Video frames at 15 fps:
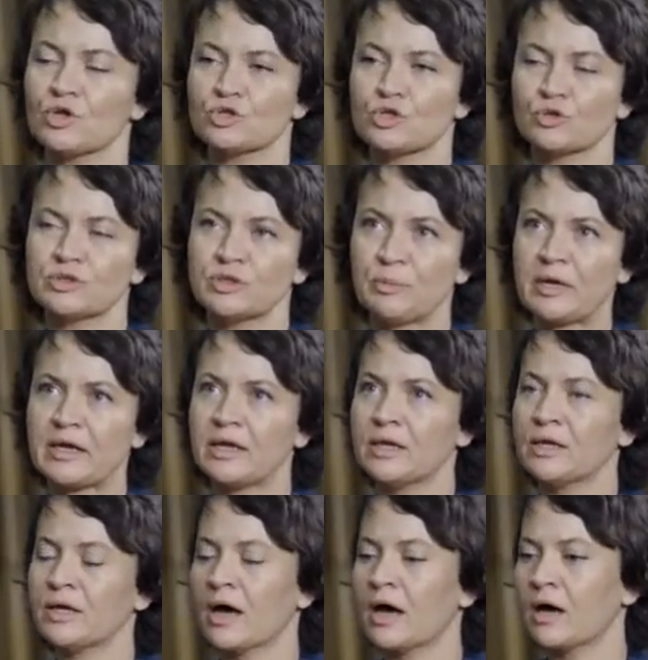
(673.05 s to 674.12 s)
So
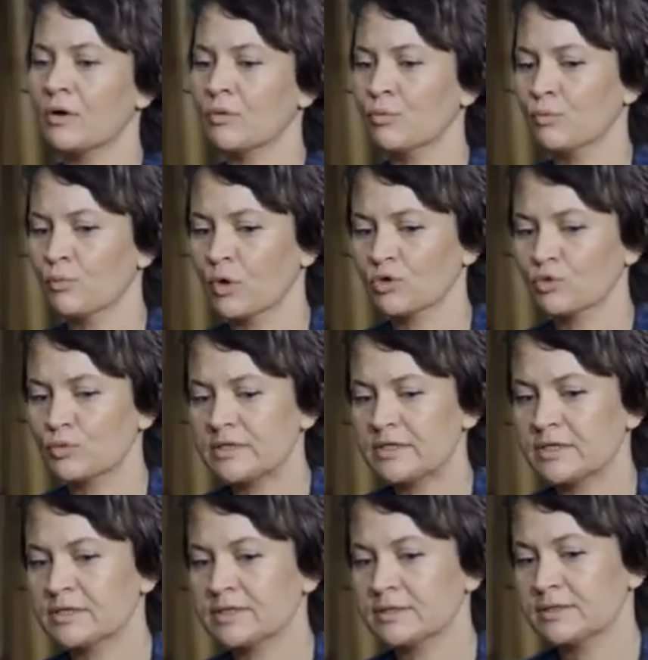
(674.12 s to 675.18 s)
typically what
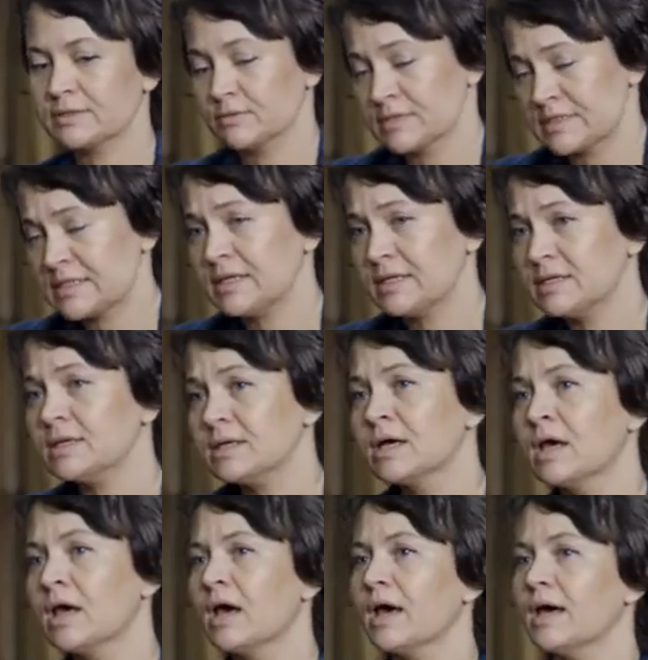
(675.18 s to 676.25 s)
we see
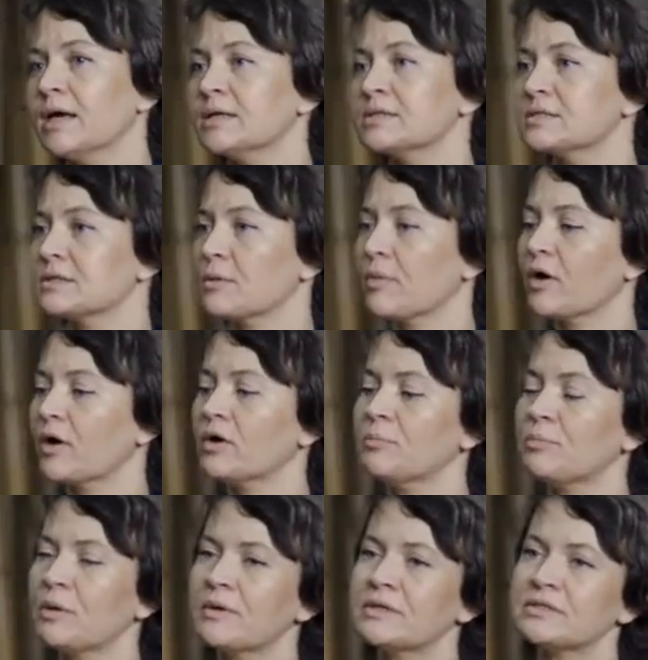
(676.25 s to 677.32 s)
is the payroll
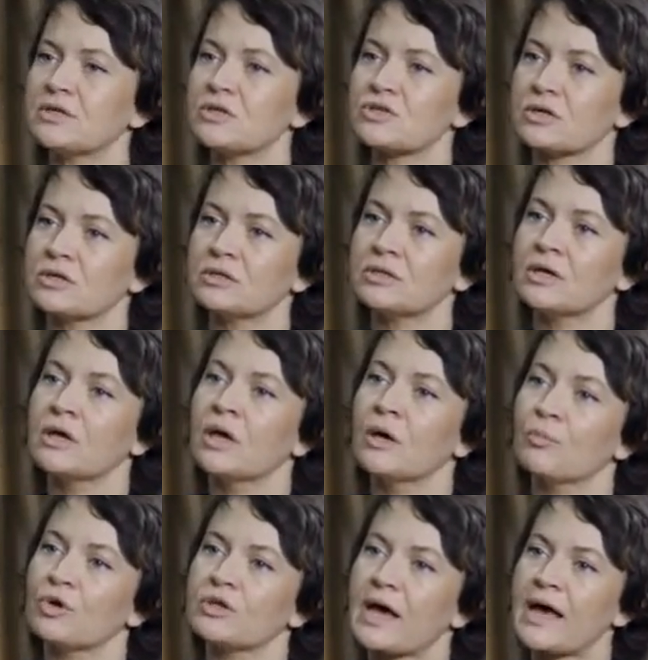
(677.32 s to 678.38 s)
implementation,
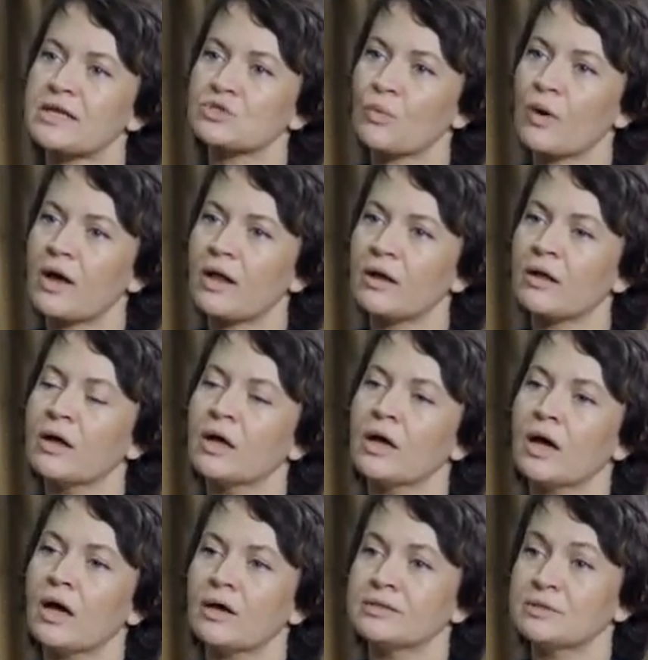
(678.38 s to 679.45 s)
but as well
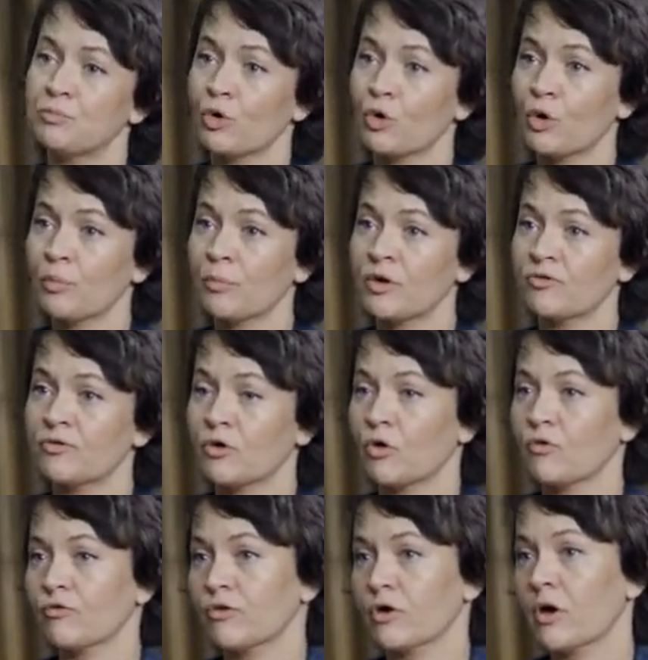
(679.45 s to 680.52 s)
deployment
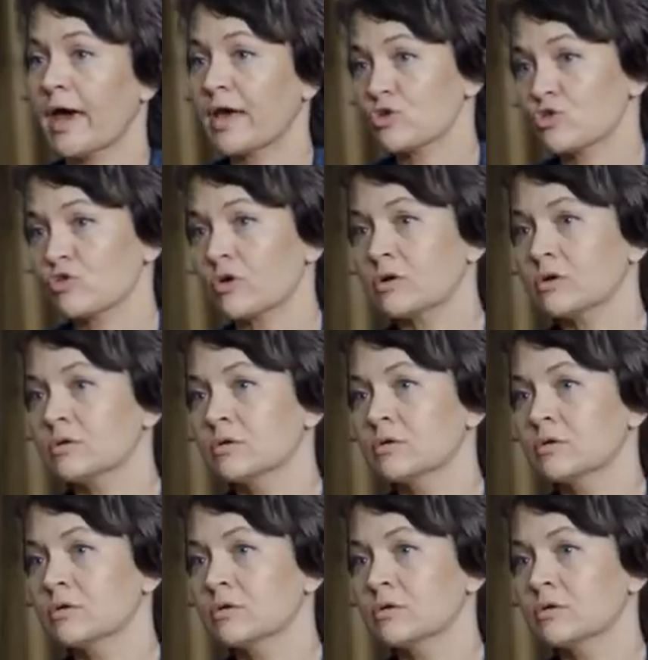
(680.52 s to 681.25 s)
of HR